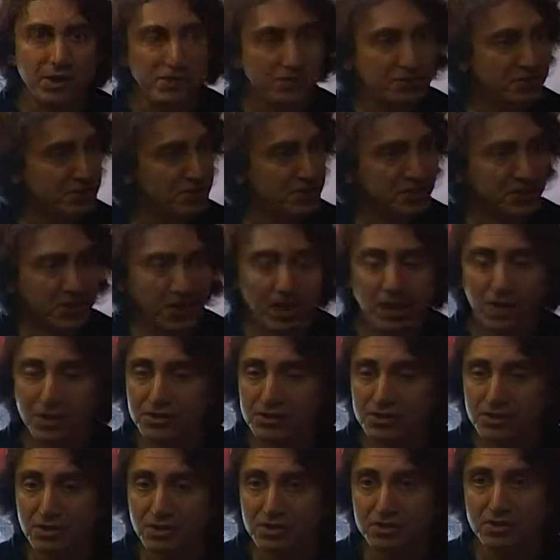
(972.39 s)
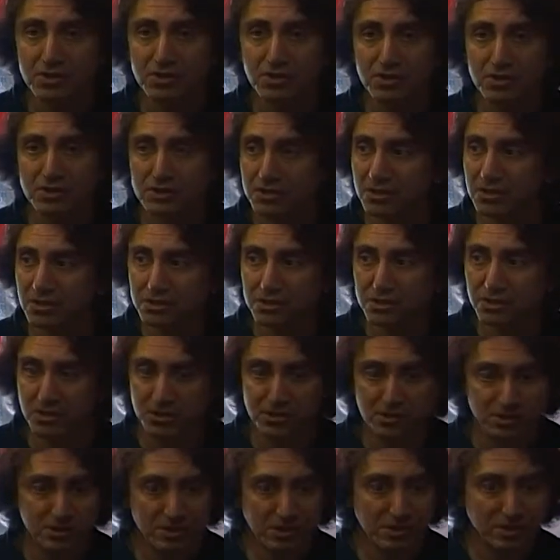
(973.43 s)
It's dishonest. It's it's it's
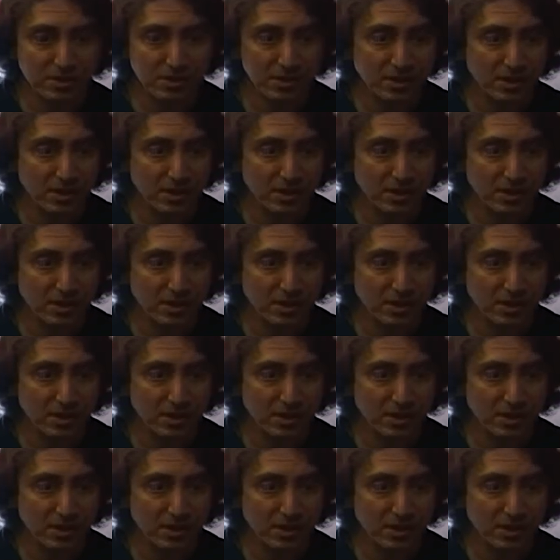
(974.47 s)
it's.